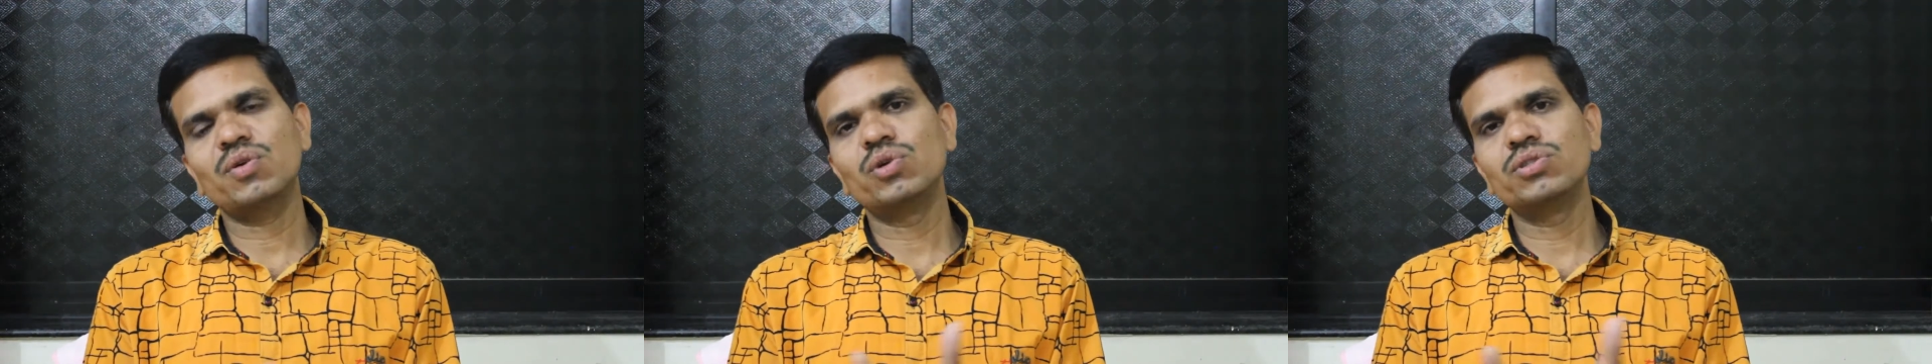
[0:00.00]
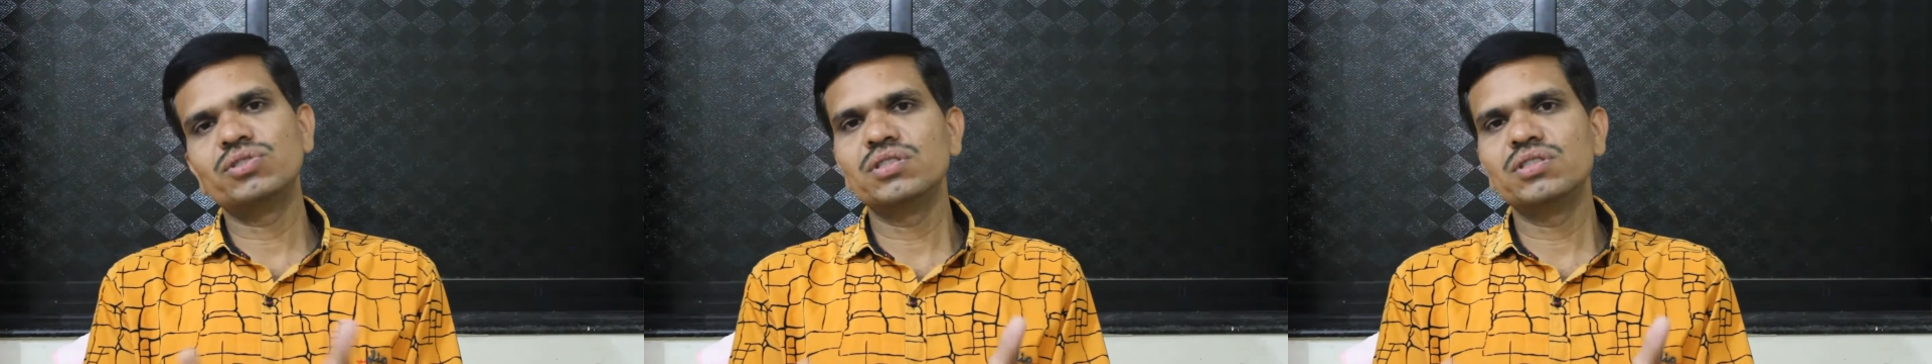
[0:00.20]

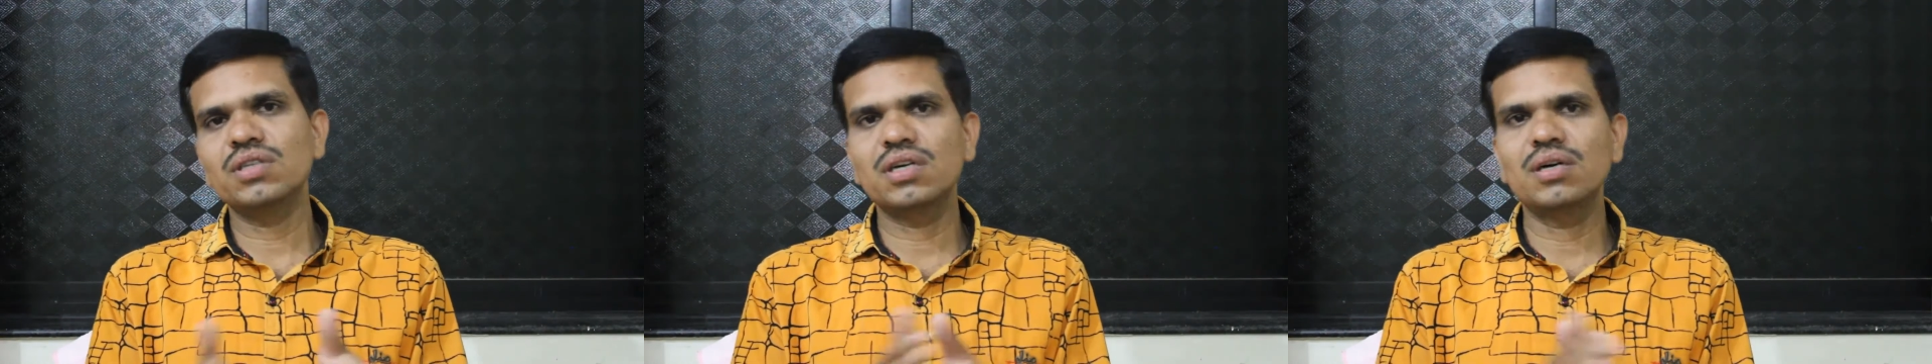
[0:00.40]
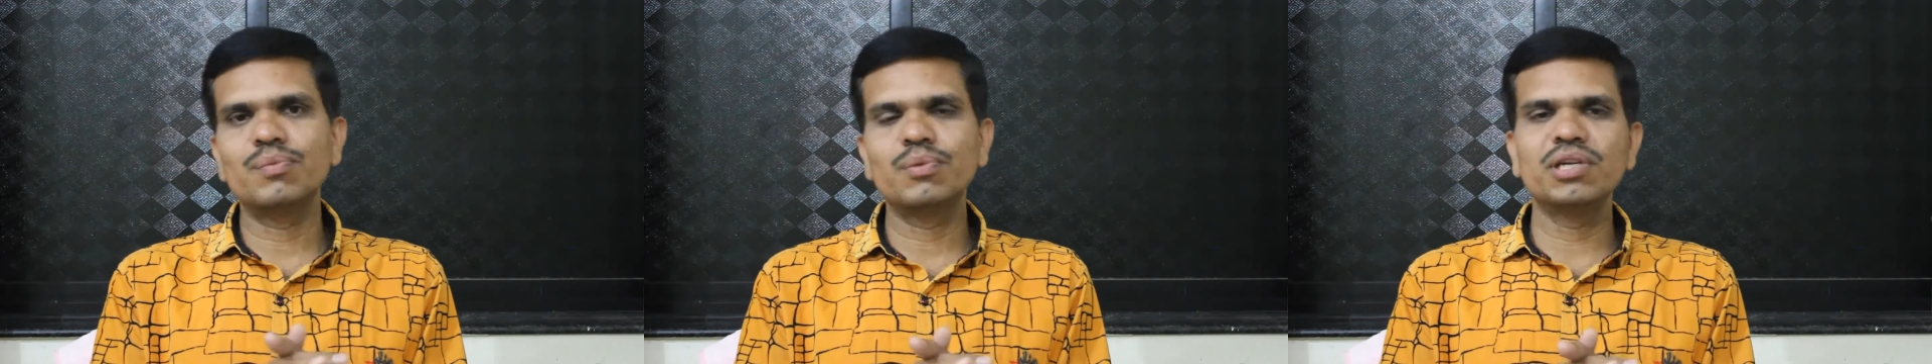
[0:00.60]
watching the
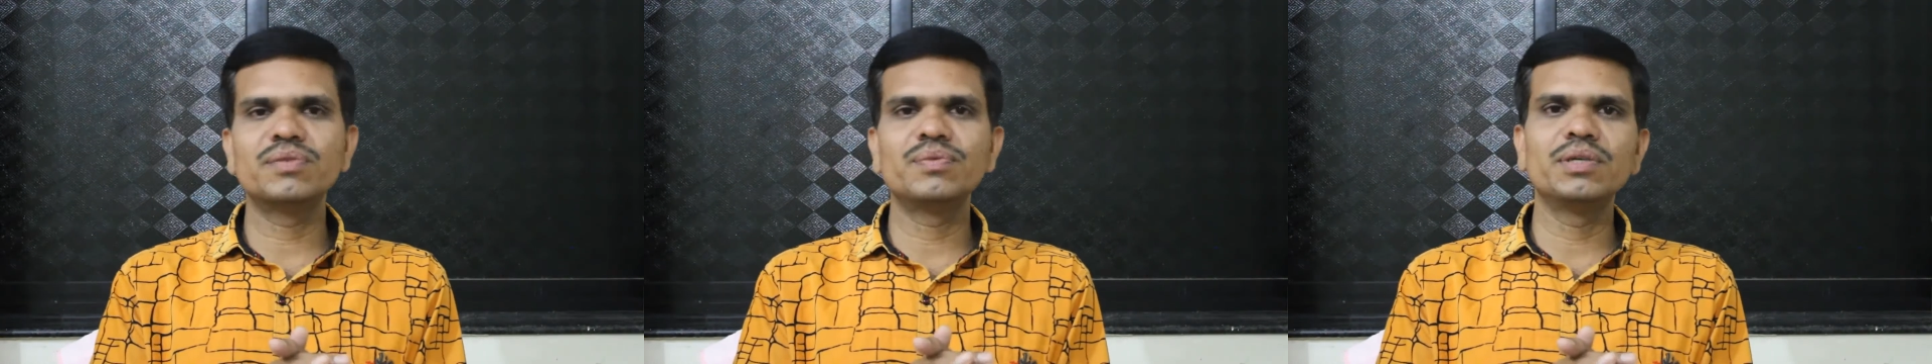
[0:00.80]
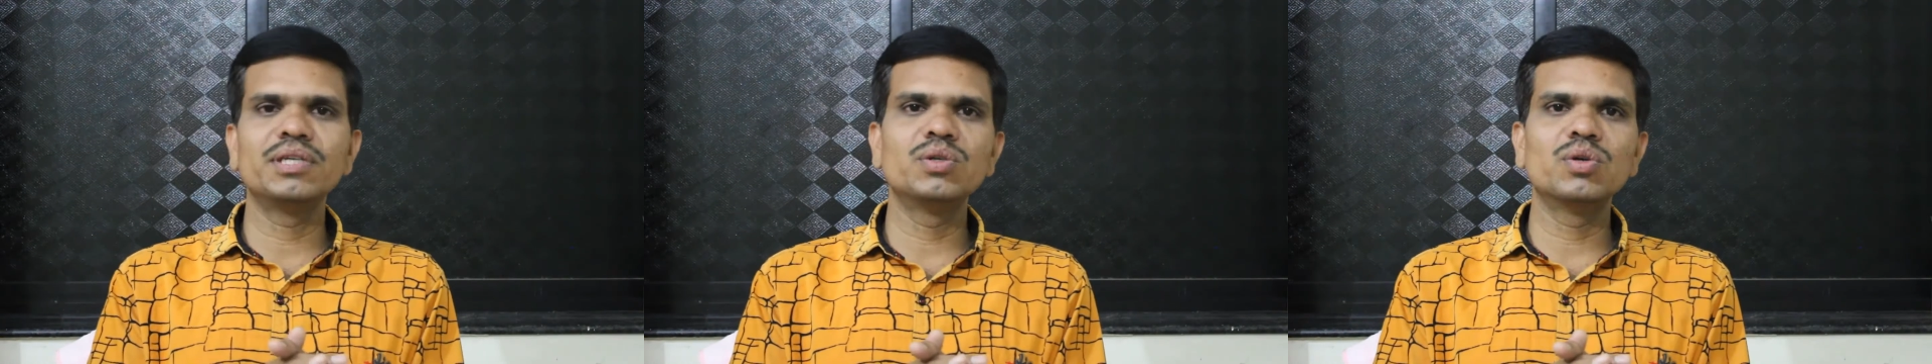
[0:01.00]

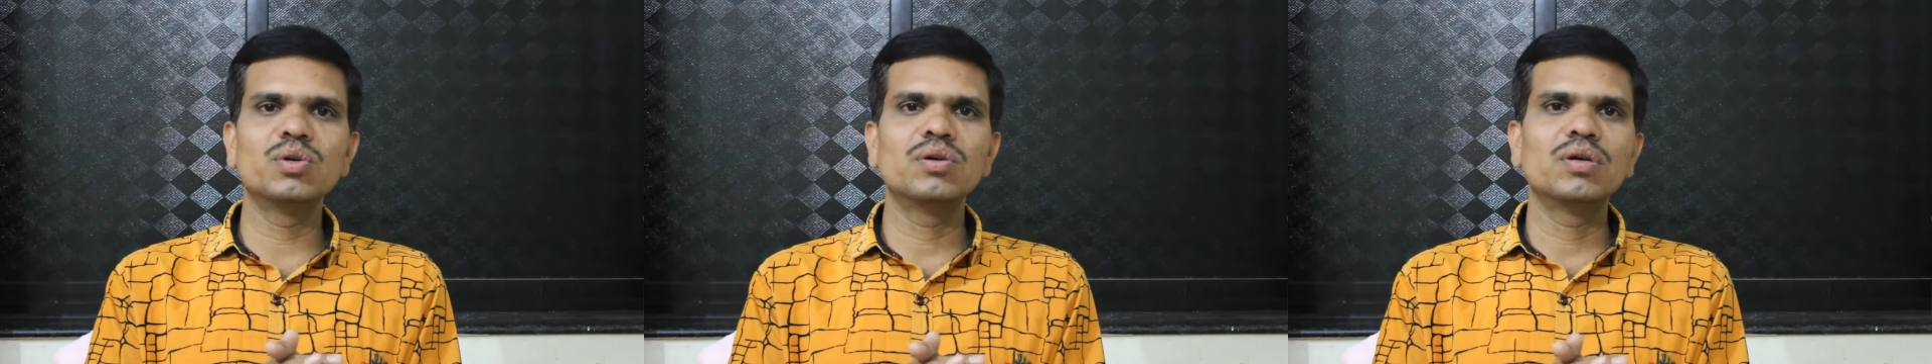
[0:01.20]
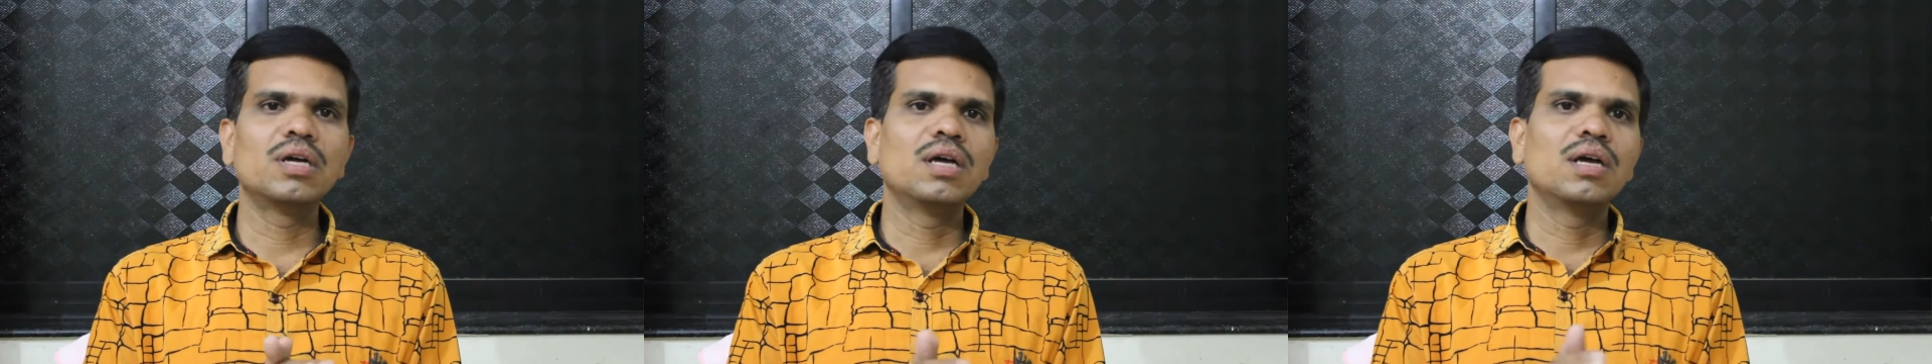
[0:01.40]
complete
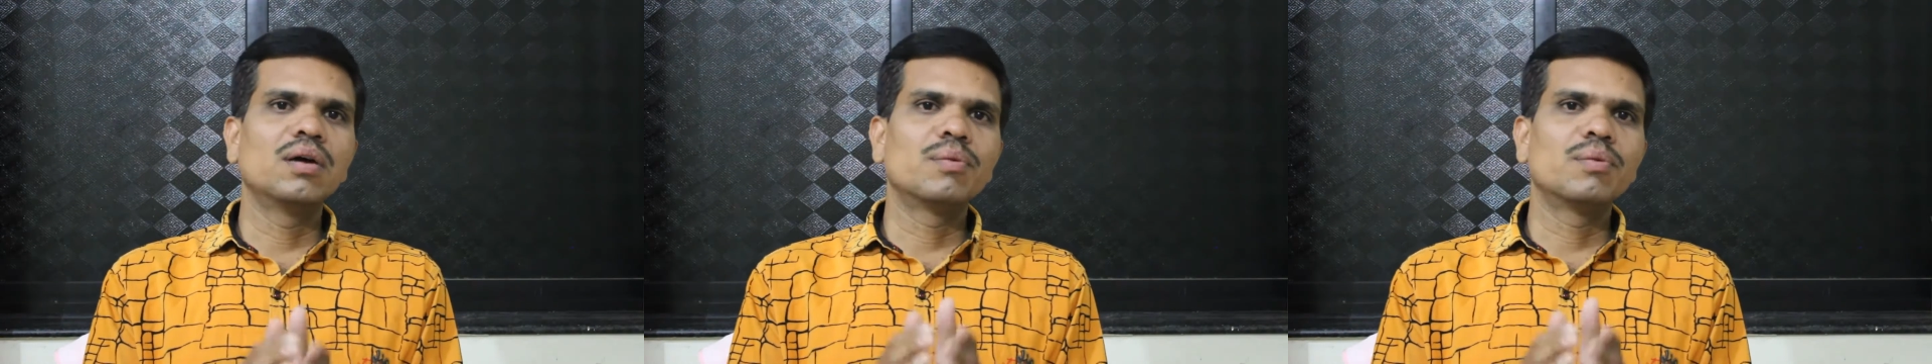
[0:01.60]
video.